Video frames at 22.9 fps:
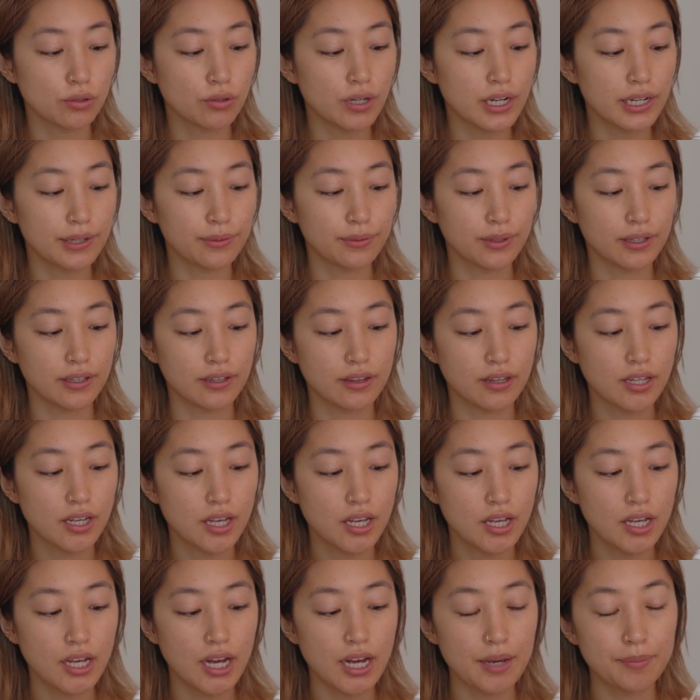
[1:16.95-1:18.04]
try with
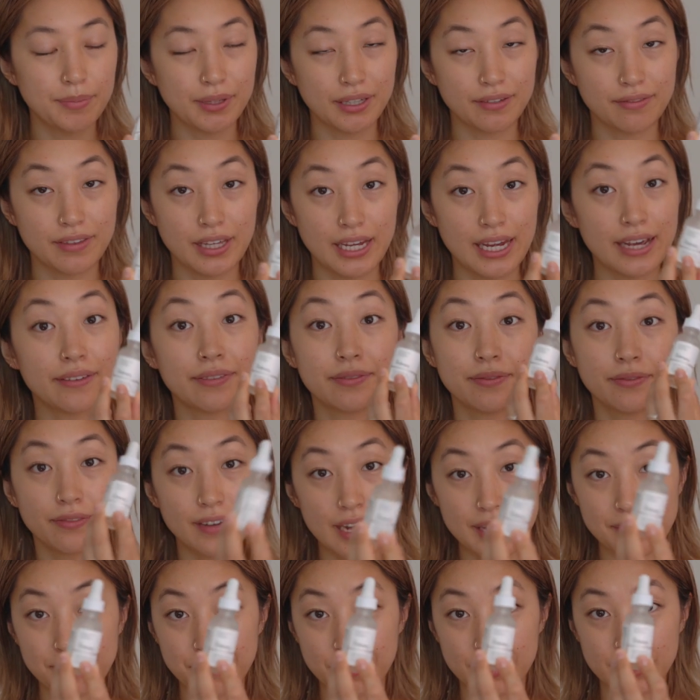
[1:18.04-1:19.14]
I believe they have
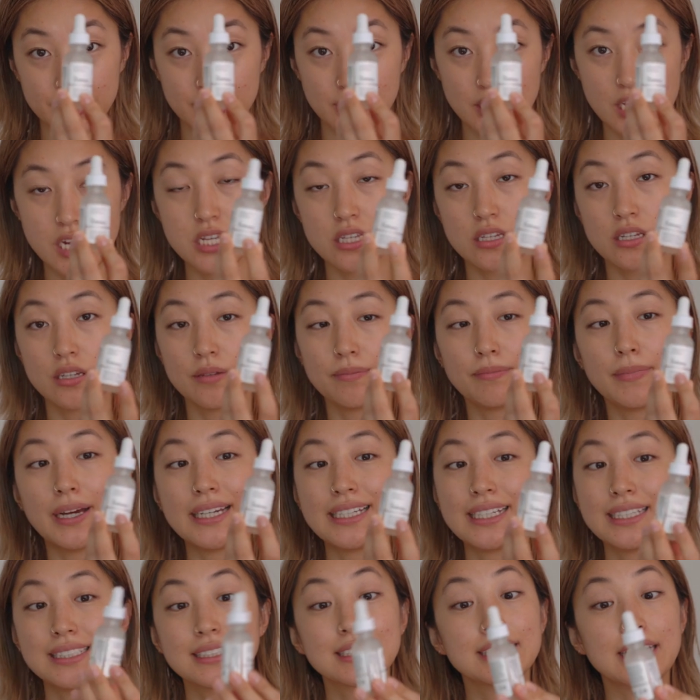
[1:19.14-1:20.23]
5%,
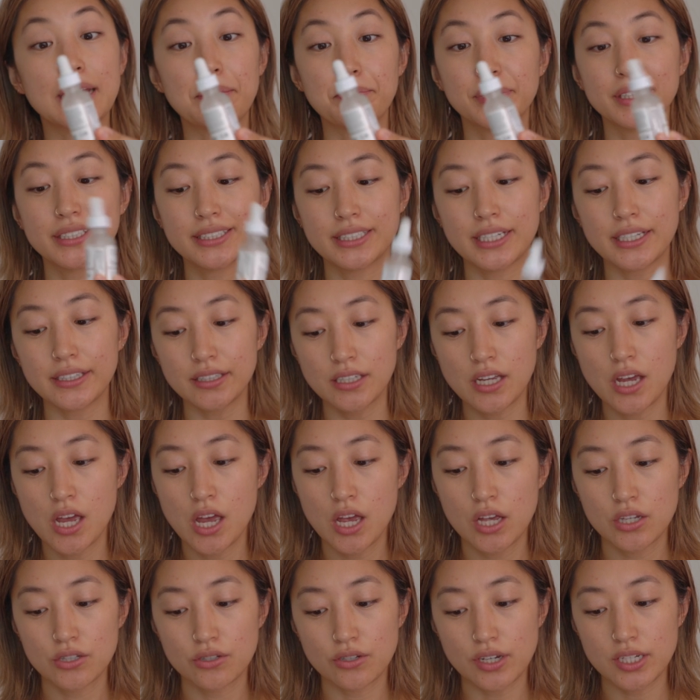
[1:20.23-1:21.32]
mine is 10%.
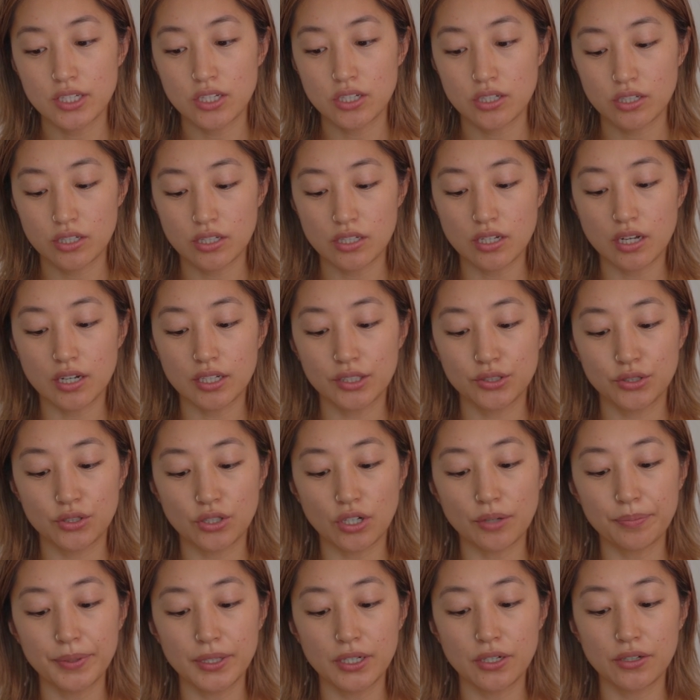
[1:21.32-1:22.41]
So I just uh,
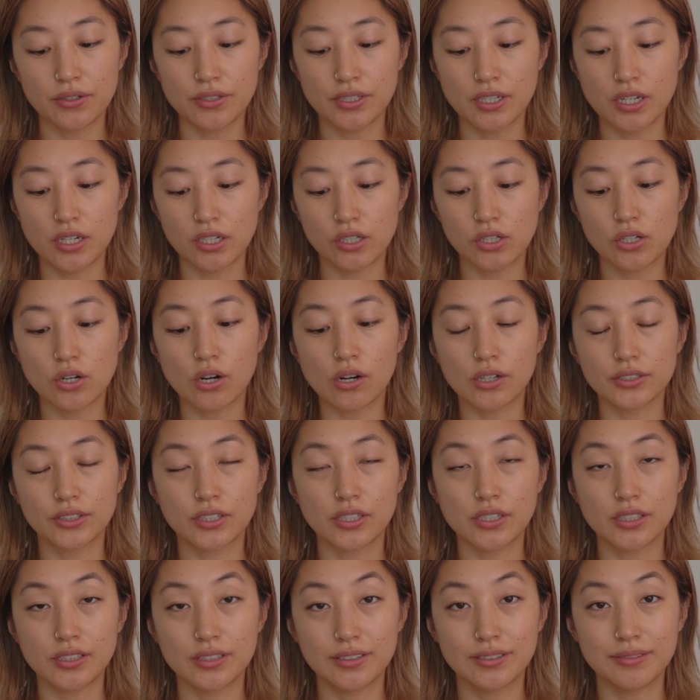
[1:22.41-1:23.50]
drop it on a
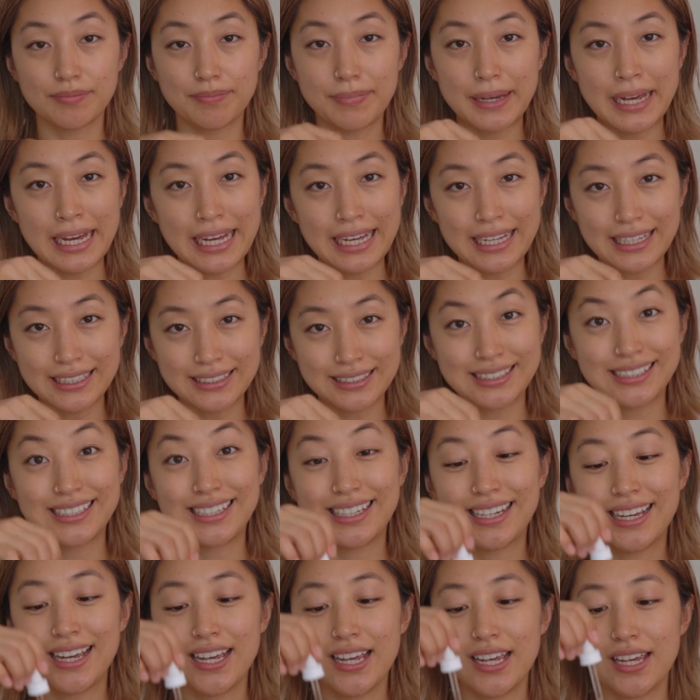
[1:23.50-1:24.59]
cotton pad,
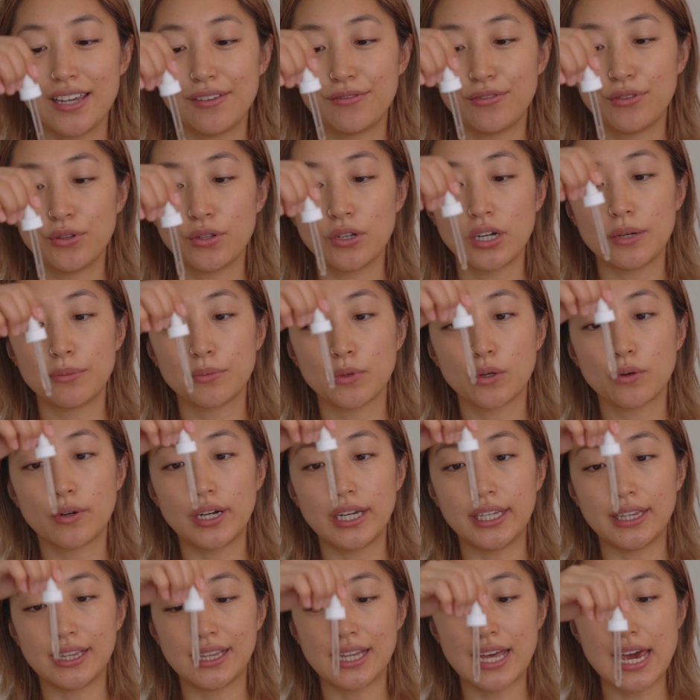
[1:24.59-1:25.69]
even though I'm
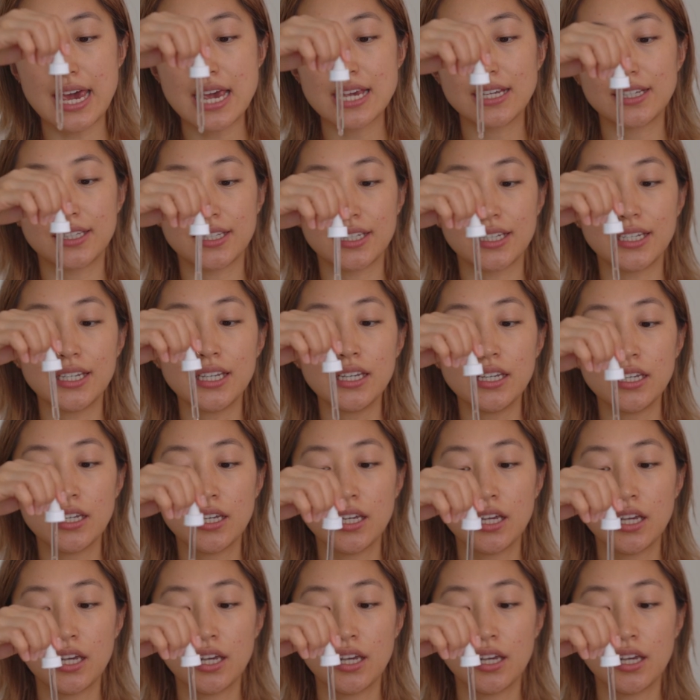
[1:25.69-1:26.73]
quite lazy.